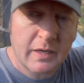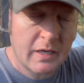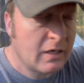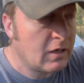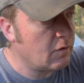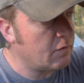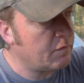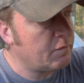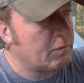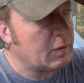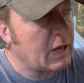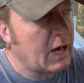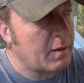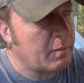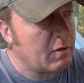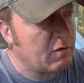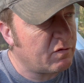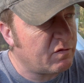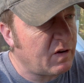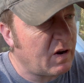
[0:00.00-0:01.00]
and you've got to
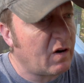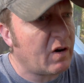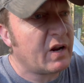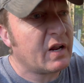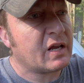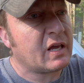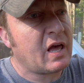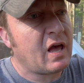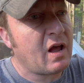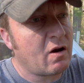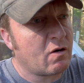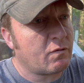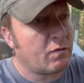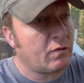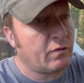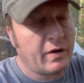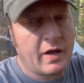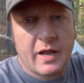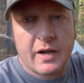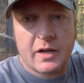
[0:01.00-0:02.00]
be very
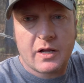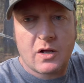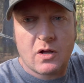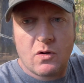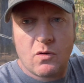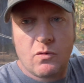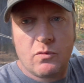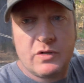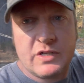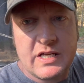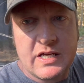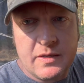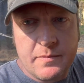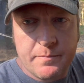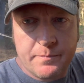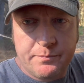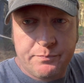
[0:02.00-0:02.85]
careful not to go deep.